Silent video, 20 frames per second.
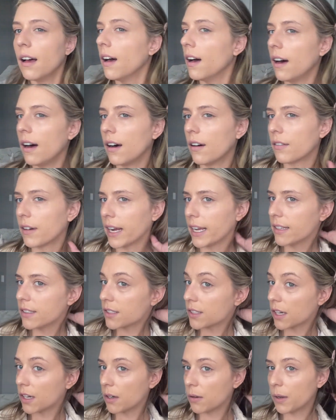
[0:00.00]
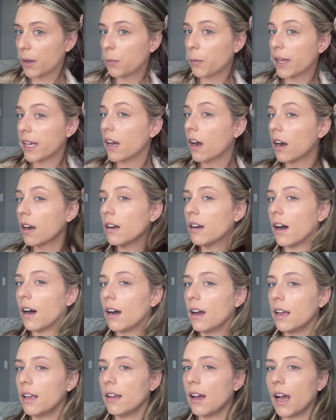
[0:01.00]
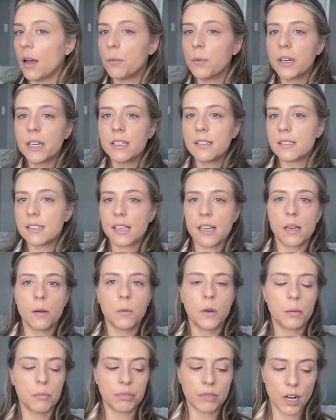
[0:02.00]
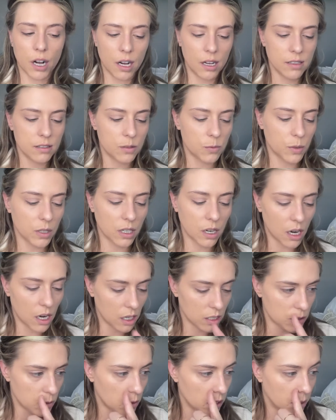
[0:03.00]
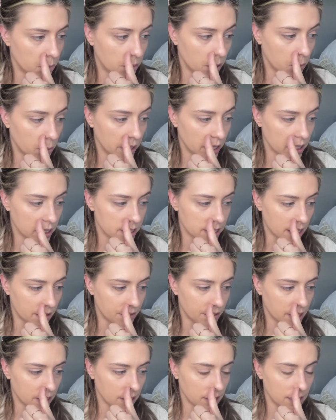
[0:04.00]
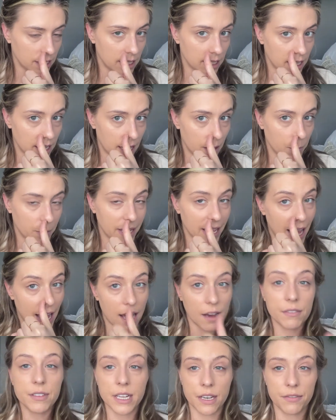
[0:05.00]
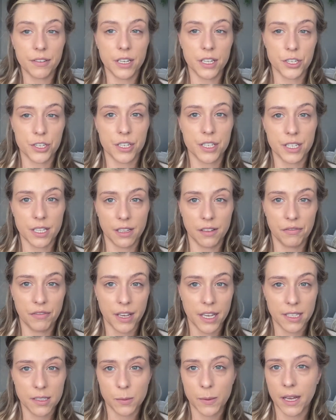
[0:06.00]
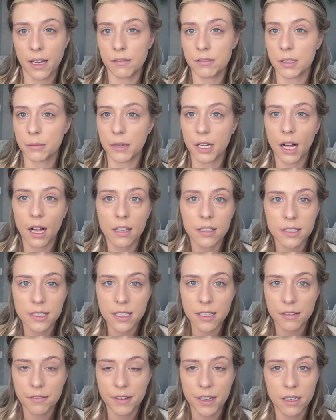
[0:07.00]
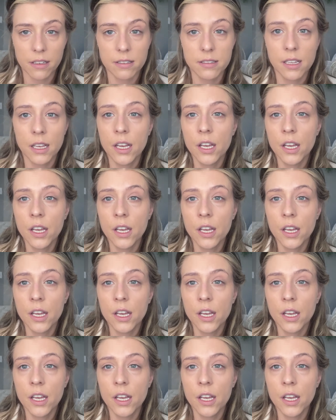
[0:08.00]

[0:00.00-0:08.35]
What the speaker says: All right, so we are not, I wouldn't say we're bronzed, we're contoured, but we are definitely, we have definition to the face, we have some color to the face.